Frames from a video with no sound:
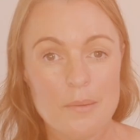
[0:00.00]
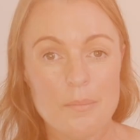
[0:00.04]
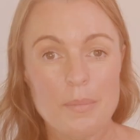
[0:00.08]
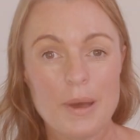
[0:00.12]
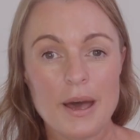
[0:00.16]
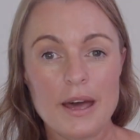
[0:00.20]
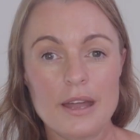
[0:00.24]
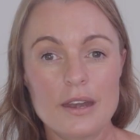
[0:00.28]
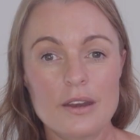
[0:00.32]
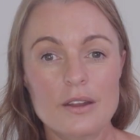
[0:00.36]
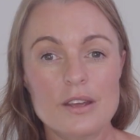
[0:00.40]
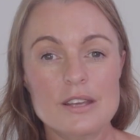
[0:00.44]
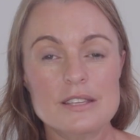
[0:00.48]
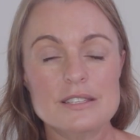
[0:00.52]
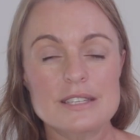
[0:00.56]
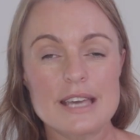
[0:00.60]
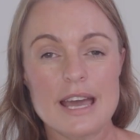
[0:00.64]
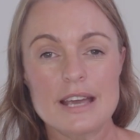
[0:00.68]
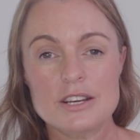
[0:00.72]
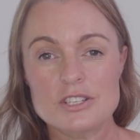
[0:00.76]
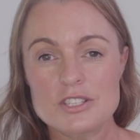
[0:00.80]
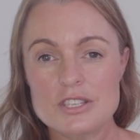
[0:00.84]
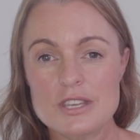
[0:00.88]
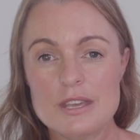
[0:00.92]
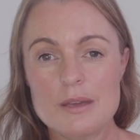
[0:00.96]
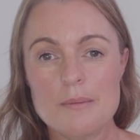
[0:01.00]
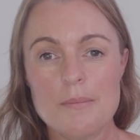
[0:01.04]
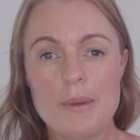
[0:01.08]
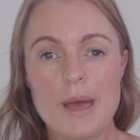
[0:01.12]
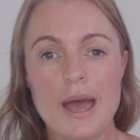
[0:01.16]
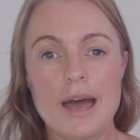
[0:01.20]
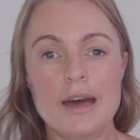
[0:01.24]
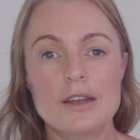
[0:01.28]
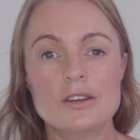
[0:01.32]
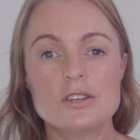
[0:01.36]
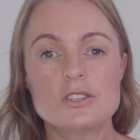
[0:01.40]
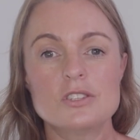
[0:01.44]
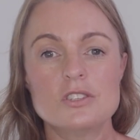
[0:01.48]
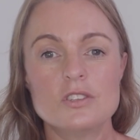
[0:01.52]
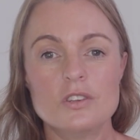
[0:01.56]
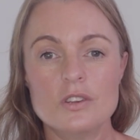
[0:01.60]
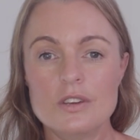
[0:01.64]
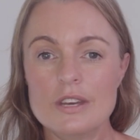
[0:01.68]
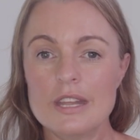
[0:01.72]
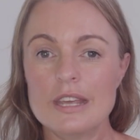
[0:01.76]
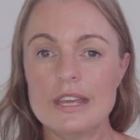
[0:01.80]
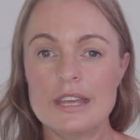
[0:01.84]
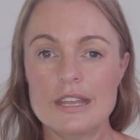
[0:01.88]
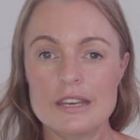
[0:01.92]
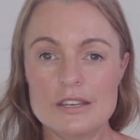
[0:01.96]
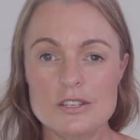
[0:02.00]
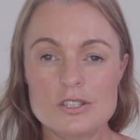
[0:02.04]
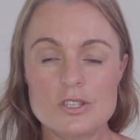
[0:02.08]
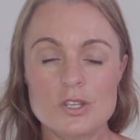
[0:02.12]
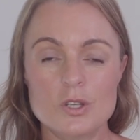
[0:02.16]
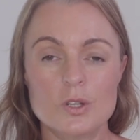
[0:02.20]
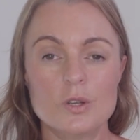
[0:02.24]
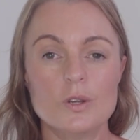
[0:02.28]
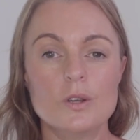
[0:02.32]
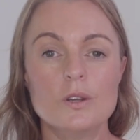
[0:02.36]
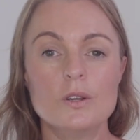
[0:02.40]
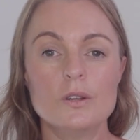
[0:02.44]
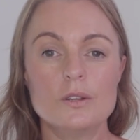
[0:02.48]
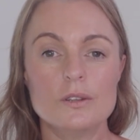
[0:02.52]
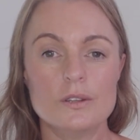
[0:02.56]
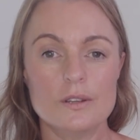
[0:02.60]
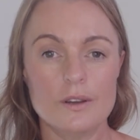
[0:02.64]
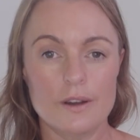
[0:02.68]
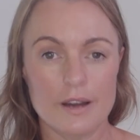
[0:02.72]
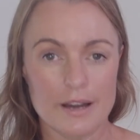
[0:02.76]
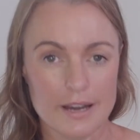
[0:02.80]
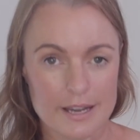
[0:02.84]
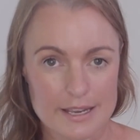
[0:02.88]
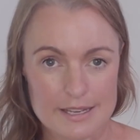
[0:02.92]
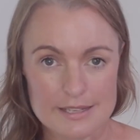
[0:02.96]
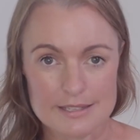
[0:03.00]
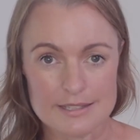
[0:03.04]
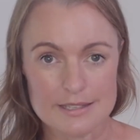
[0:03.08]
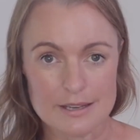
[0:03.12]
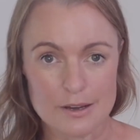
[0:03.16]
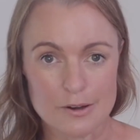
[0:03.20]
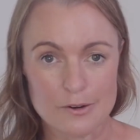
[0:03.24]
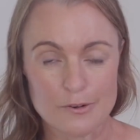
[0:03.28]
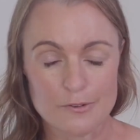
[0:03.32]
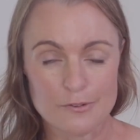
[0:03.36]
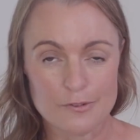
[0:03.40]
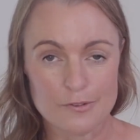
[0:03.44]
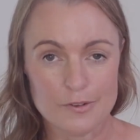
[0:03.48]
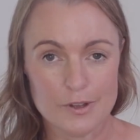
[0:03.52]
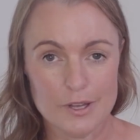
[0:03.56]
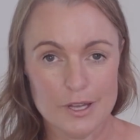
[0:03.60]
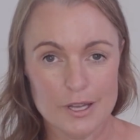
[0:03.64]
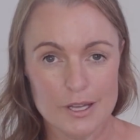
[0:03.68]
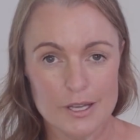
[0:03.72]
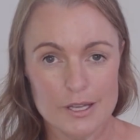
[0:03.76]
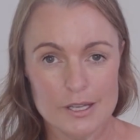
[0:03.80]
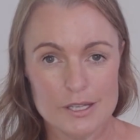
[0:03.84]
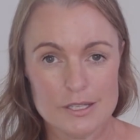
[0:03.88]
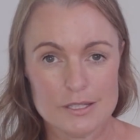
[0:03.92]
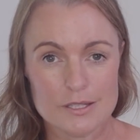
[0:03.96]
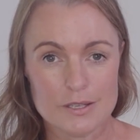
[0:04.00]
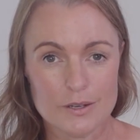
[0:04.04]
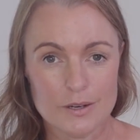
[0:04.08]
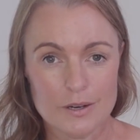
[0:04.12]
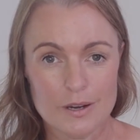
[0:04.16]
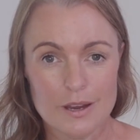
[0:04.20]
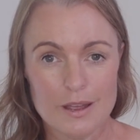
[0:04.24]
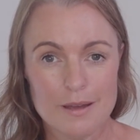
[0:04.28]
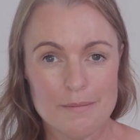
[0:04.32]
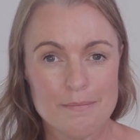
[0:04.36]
but it's actually about tuning into your higher self. So,